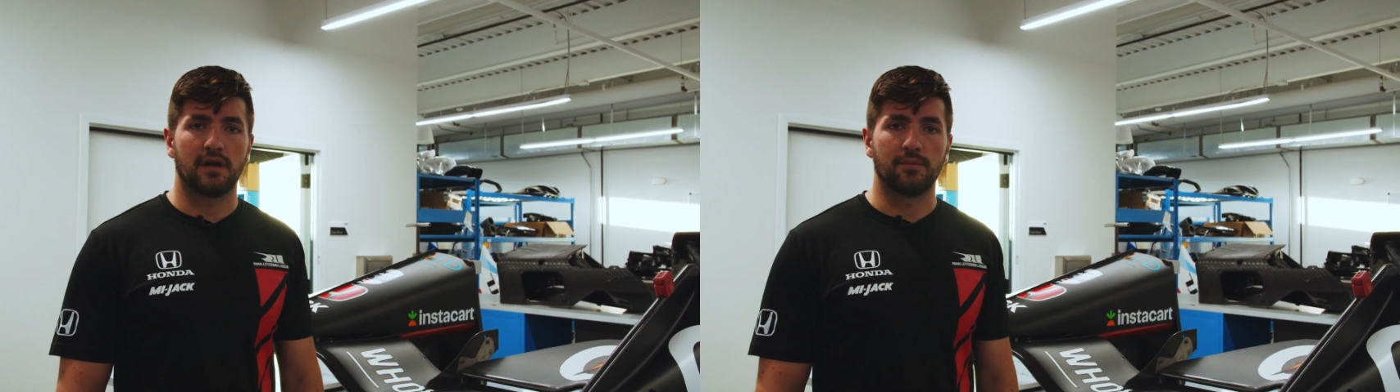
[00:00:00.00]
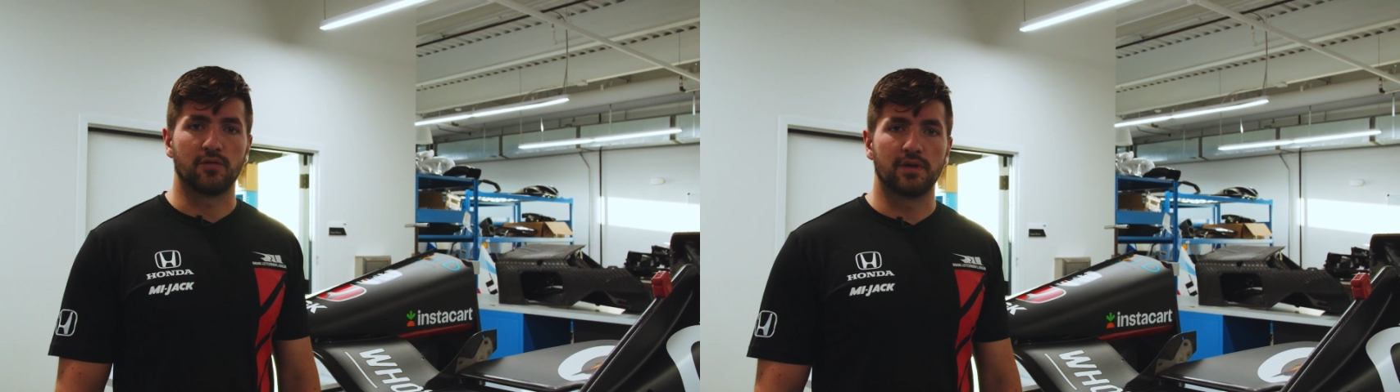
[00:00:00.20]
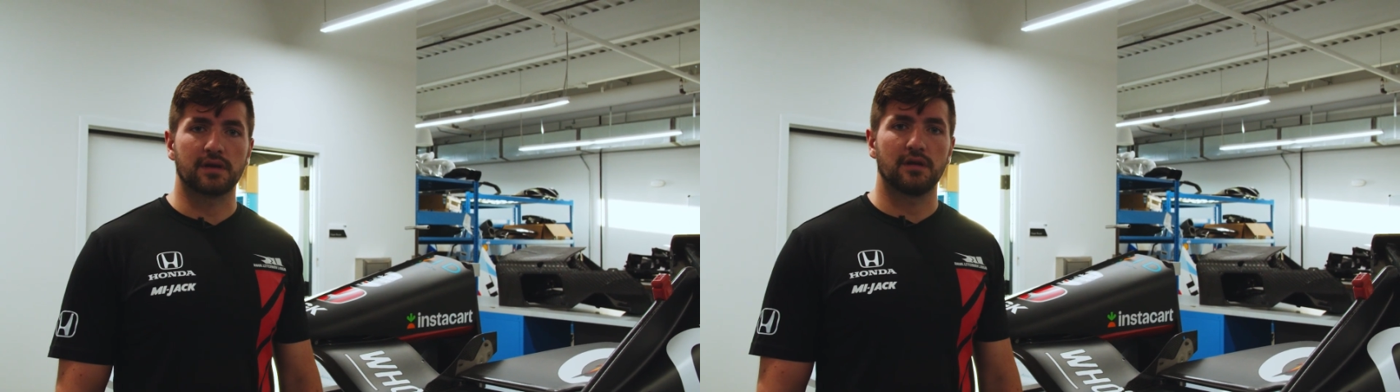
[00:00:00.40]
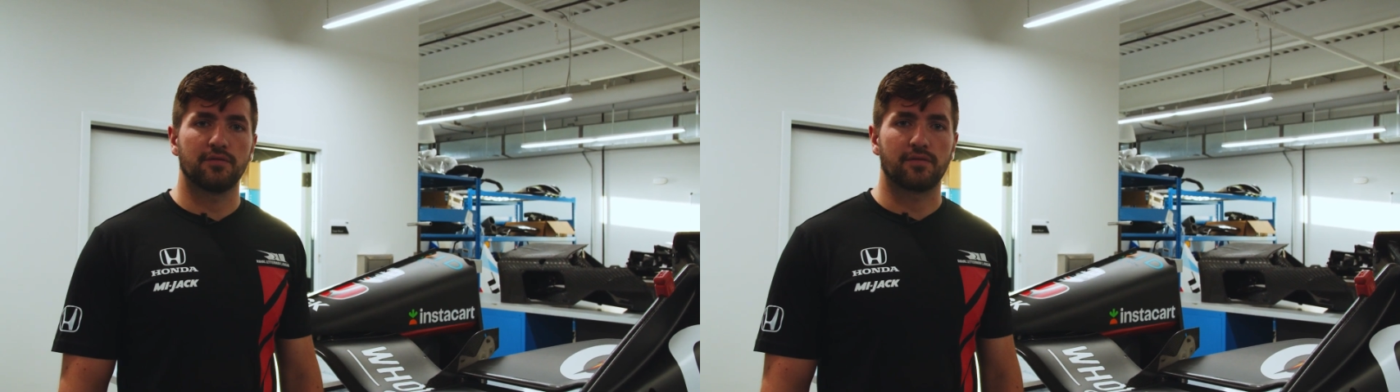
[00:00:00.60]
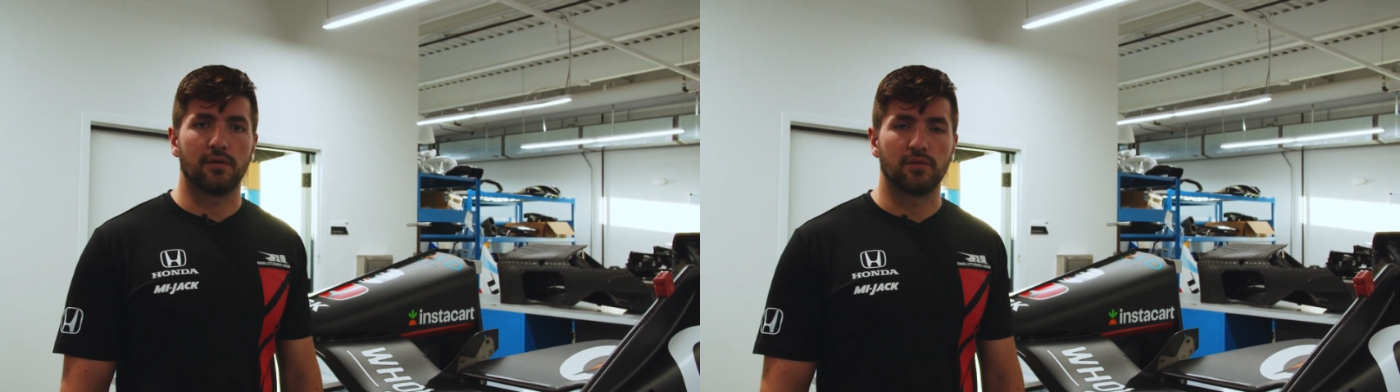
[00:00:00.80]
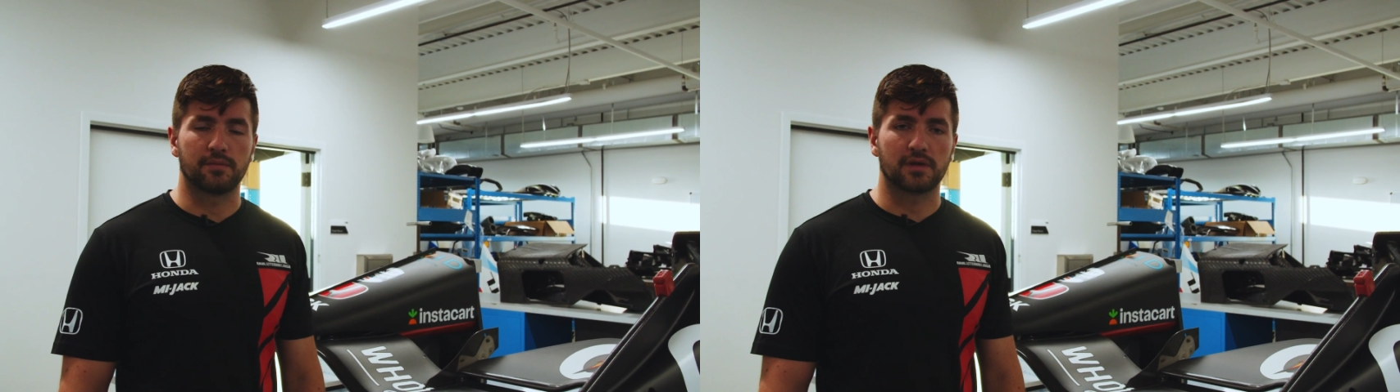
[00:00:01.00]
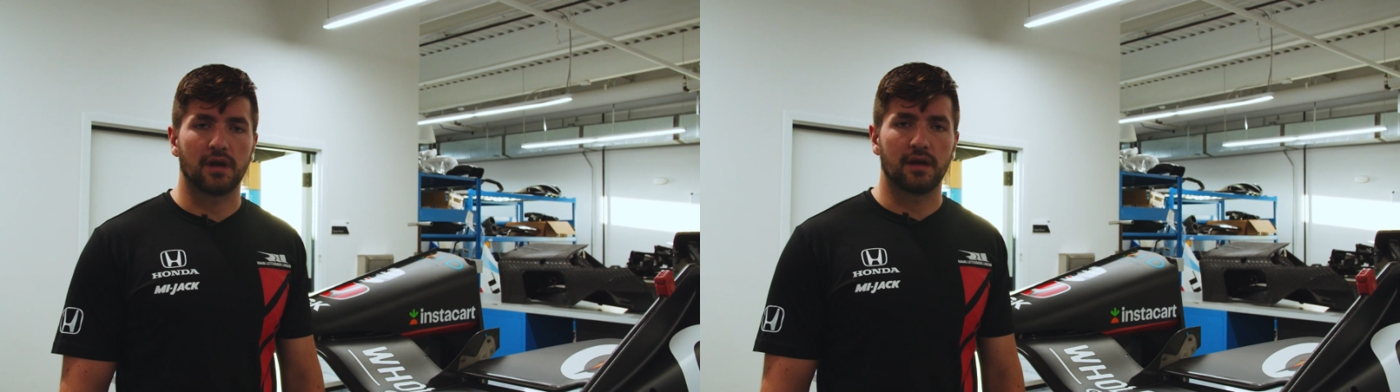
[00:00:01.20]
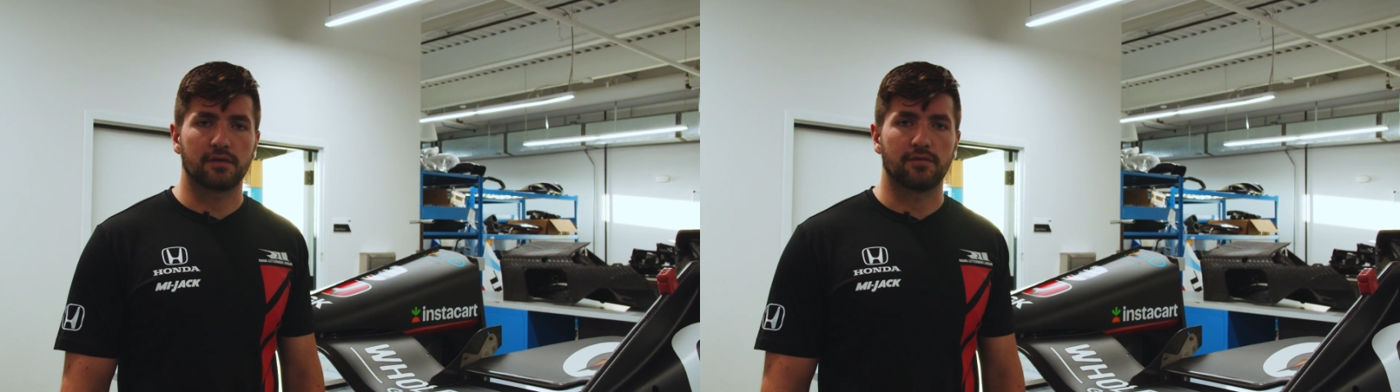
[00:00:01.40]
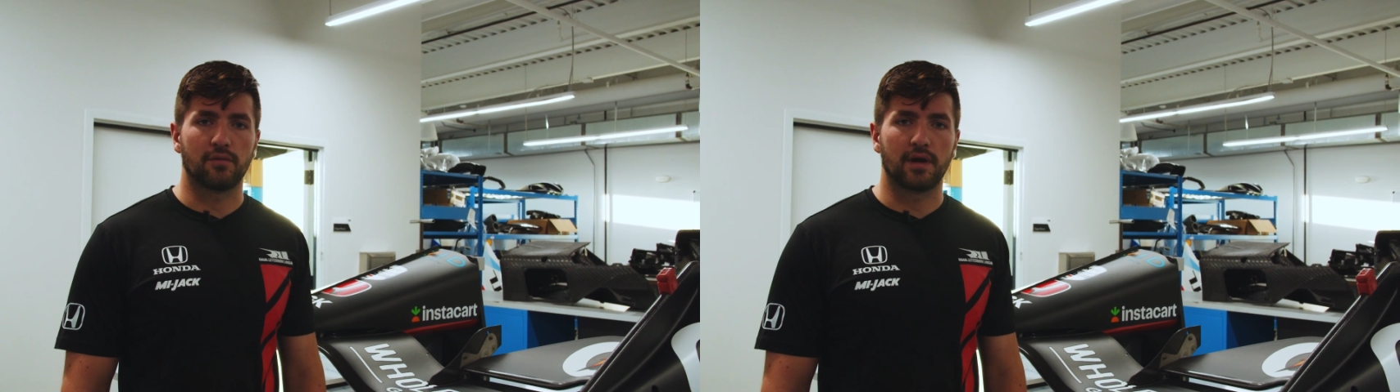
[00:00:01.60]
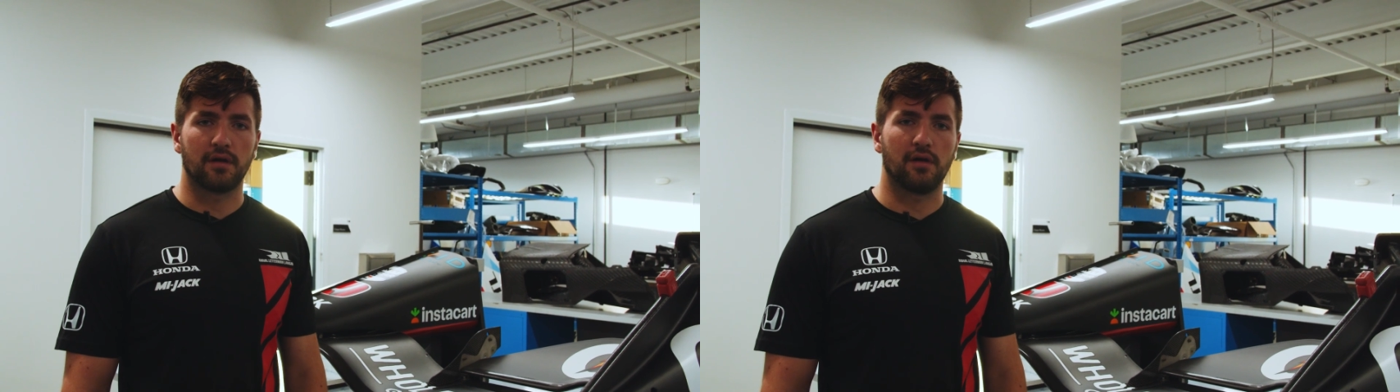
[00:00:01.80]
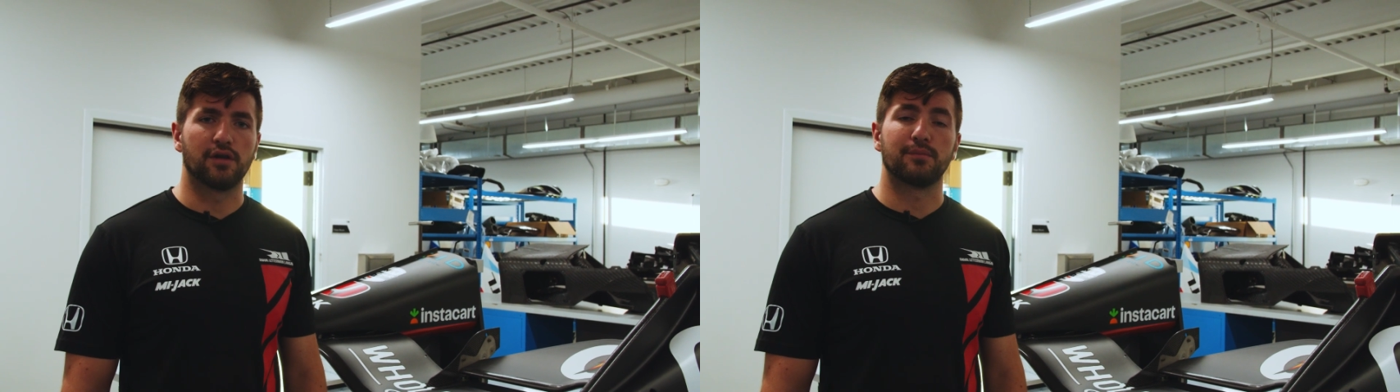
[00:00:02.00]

I'm Enrico, front wing mechanic for Ray Hall